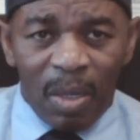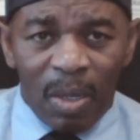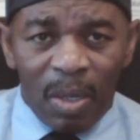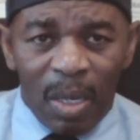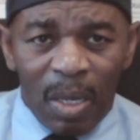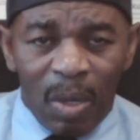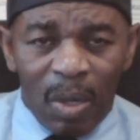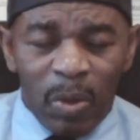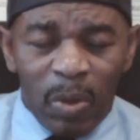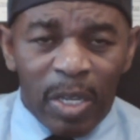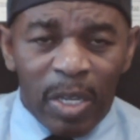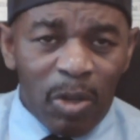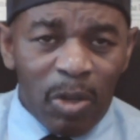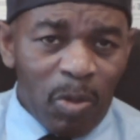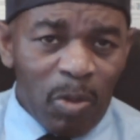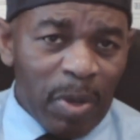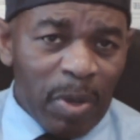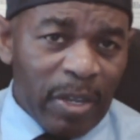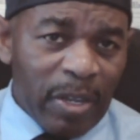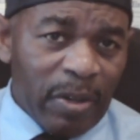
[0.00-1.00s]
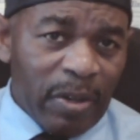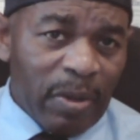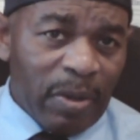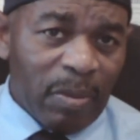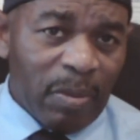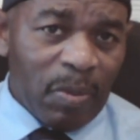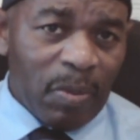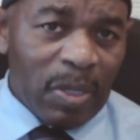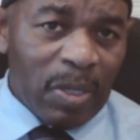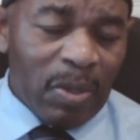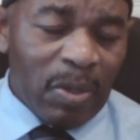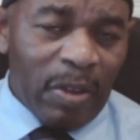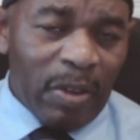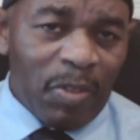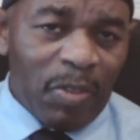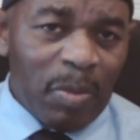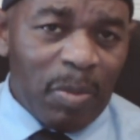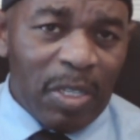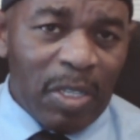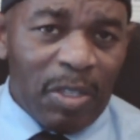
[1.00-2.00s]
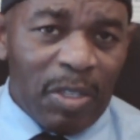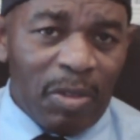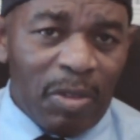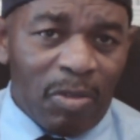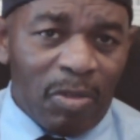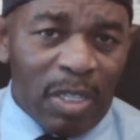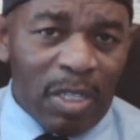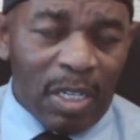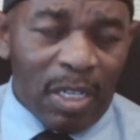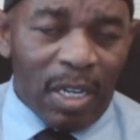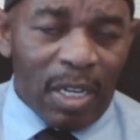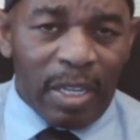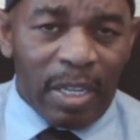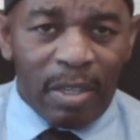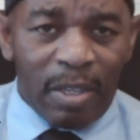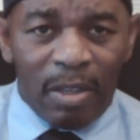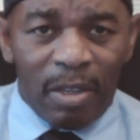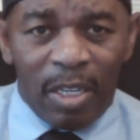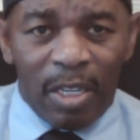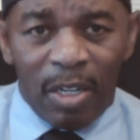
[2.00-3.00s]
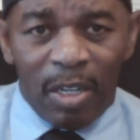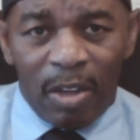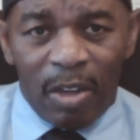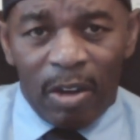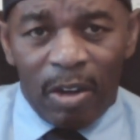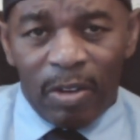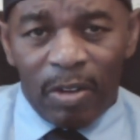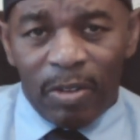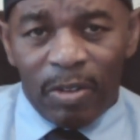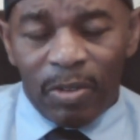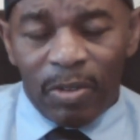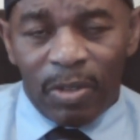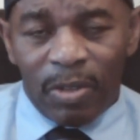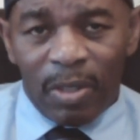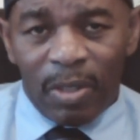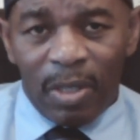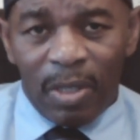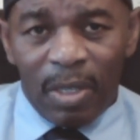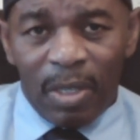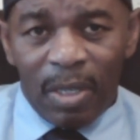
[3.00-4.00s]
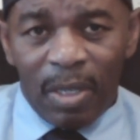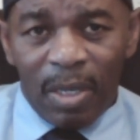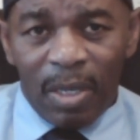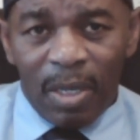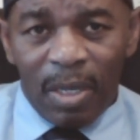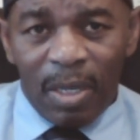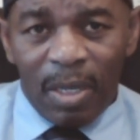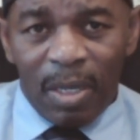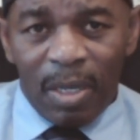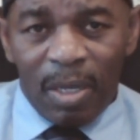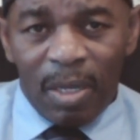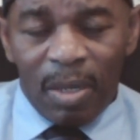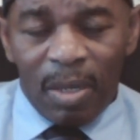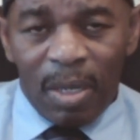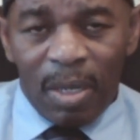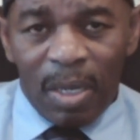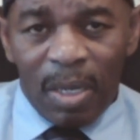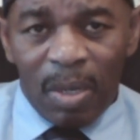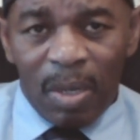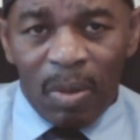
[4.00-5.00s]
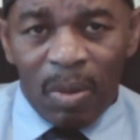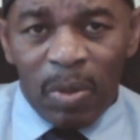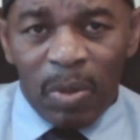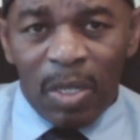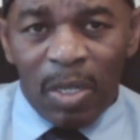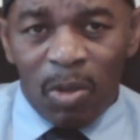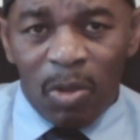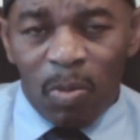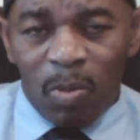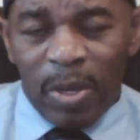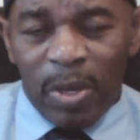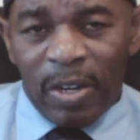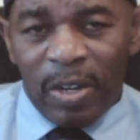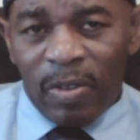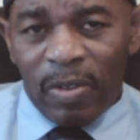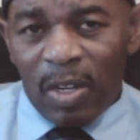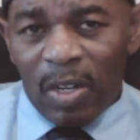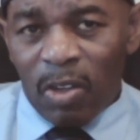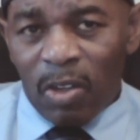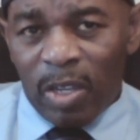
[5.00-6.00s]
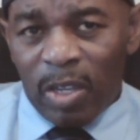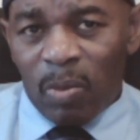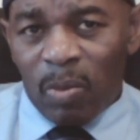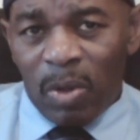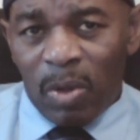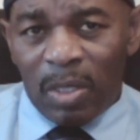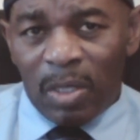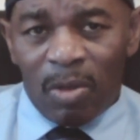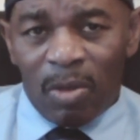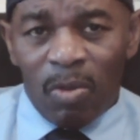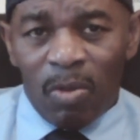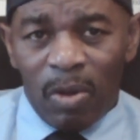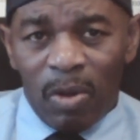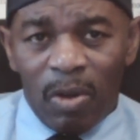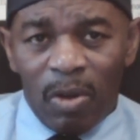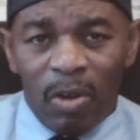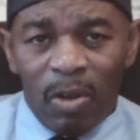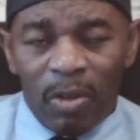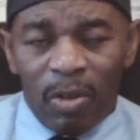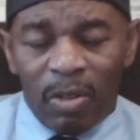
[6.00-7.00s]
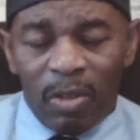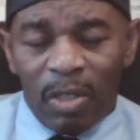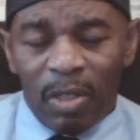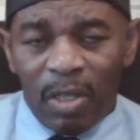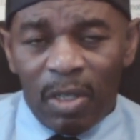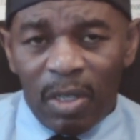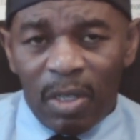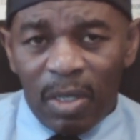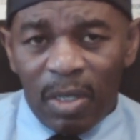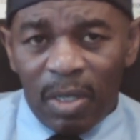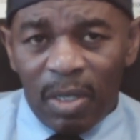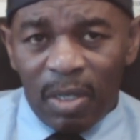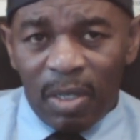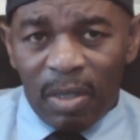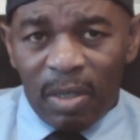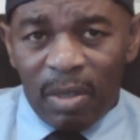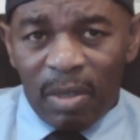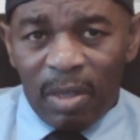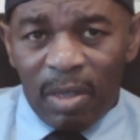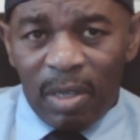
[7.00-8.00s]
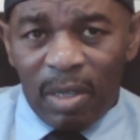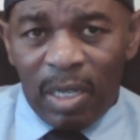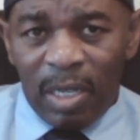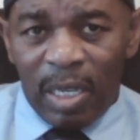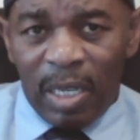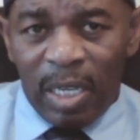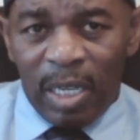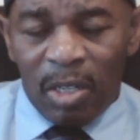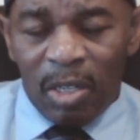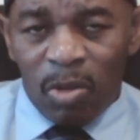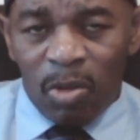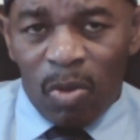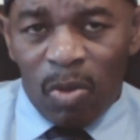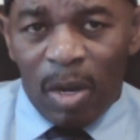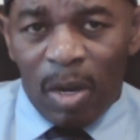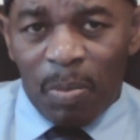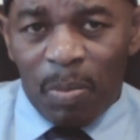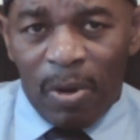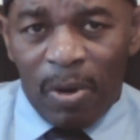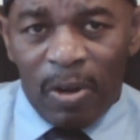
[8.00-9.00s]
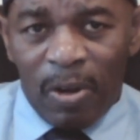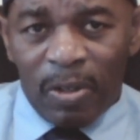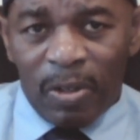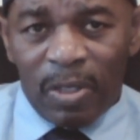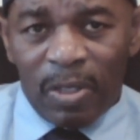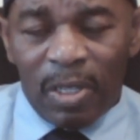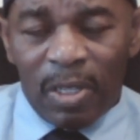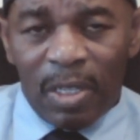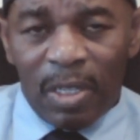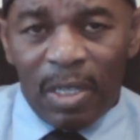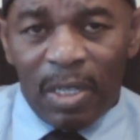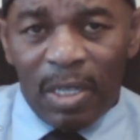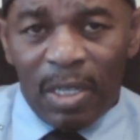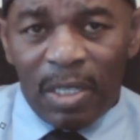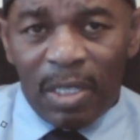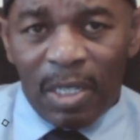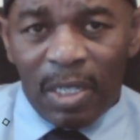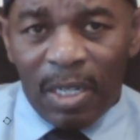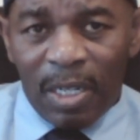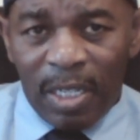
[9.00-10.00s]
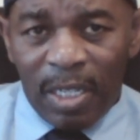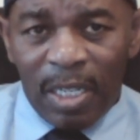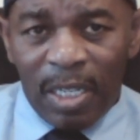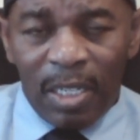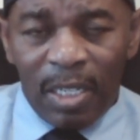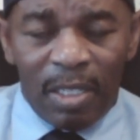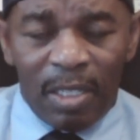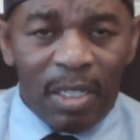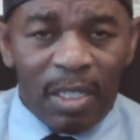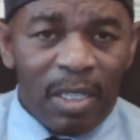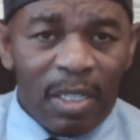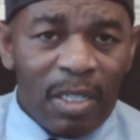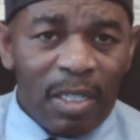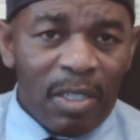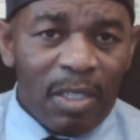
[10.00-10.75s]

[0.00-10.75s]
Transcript: we can do better. We don't have to be treated like kindergartners. We can do better and look at what's going on and do our part to lead the